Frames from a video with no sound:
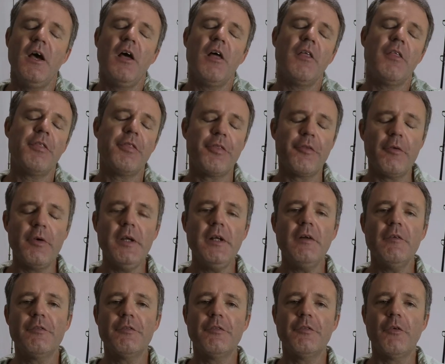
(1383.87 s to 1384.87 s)
3
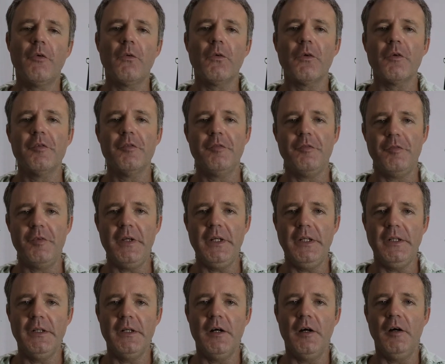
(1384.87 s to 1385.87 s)
to 4
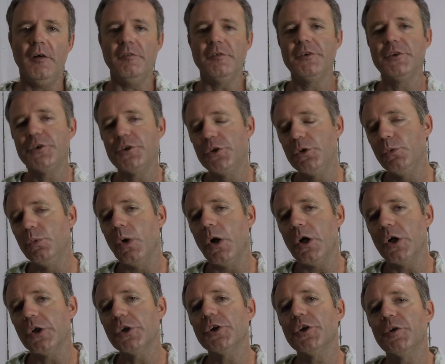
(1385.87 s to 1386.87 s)
feet of
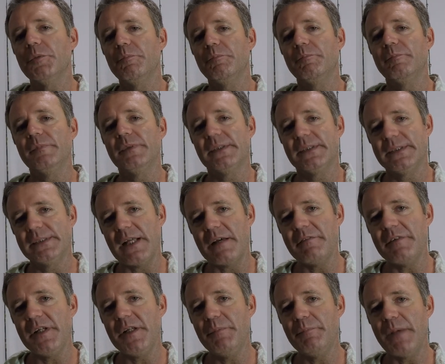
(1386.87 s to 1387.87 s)

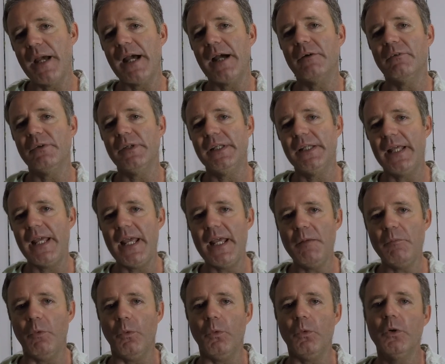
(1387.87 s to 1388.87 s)
270-pound
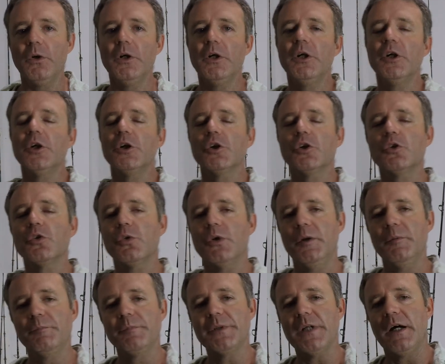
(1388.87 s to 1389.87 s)
cable
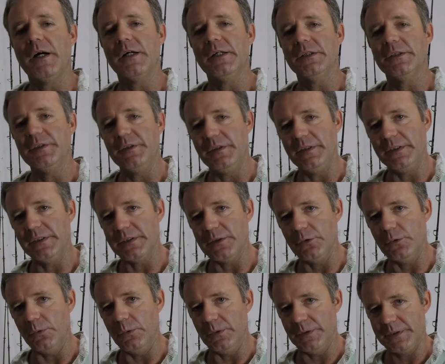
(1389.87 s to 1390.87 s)
crimped onto these
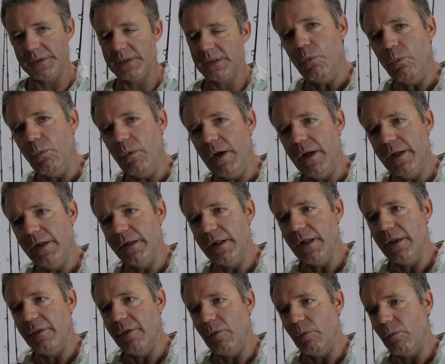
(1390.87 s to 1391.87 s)
lures.
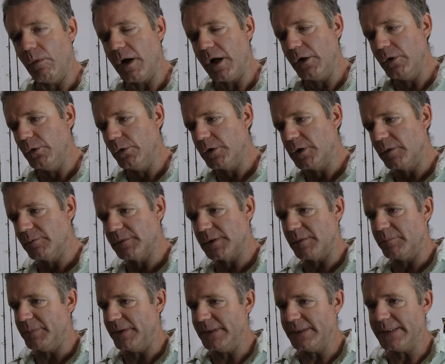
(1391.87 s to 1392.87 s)
When the wahoo comes
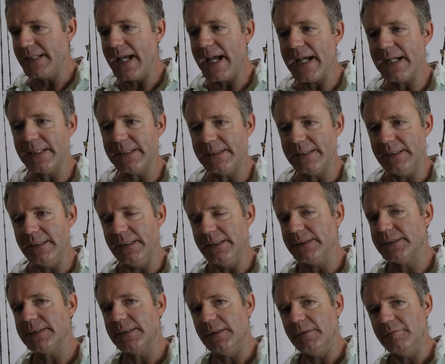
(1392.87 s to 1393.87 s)
up and tags it,
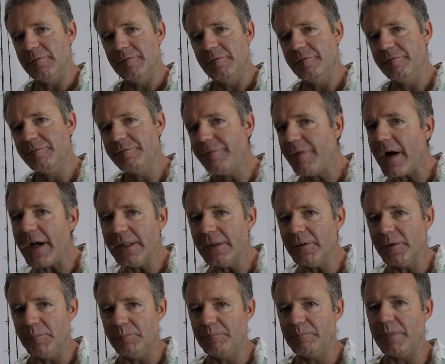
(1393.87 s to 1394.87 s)
it's a
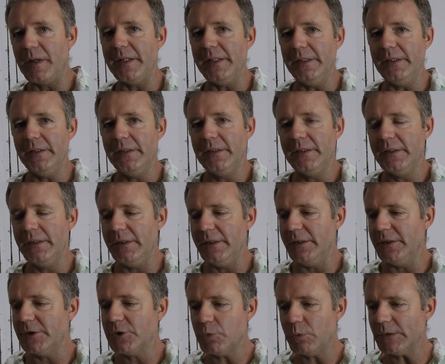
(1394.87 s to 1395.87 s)
violent bite. And
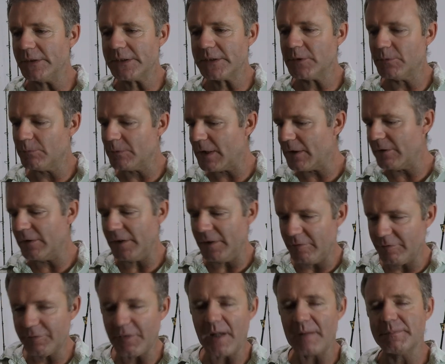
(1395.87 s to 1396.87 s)
he twists around and he
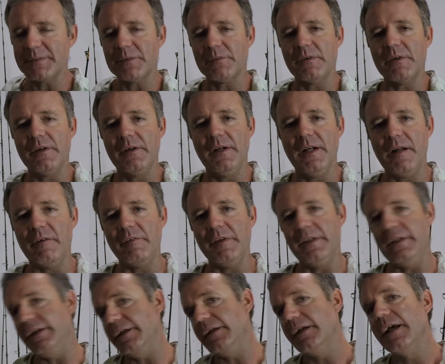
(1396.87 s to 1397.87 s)
flaps around and
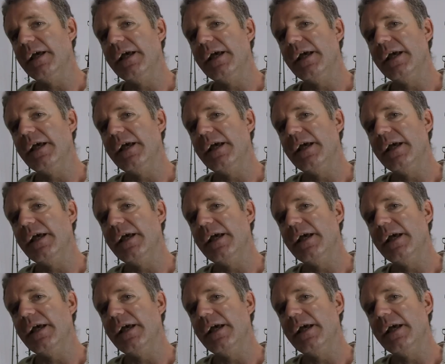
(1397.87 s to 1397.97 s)
everything.